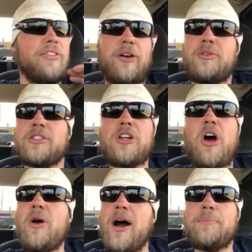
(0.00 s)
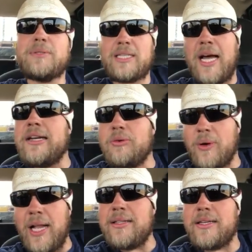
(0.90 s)
There was no upside to
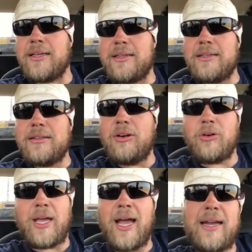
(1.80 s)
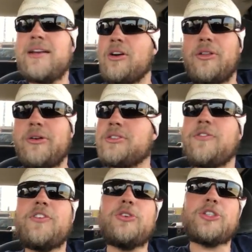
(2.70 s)
welding. Okay, I didn't know there was a
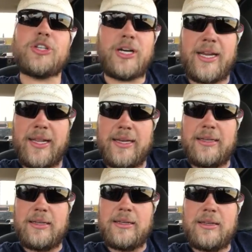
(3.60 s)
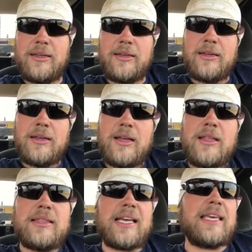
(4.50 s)
future in it.
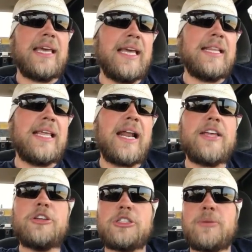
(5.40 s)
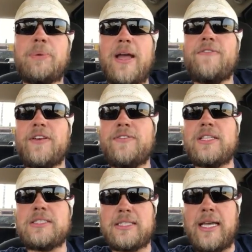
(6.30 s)
The kid that I used to pay
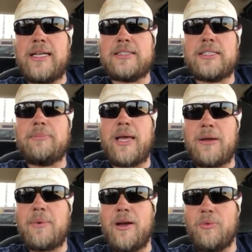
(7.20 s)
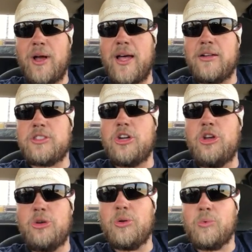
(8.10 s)
50 cents to make my welds
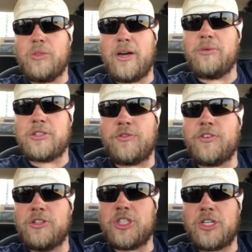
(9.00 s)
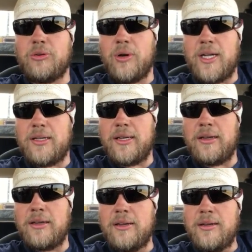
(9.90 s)
knew there was a future in welding,
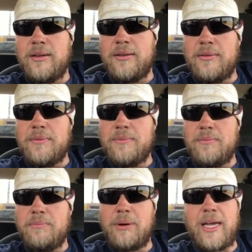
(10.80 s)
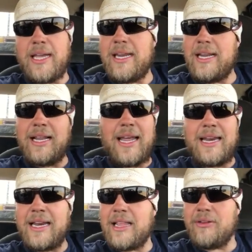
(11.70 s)
but he didn't let
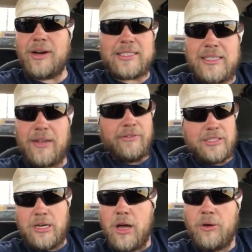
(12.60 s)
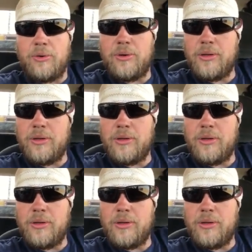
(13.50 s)
any of the rest of us know.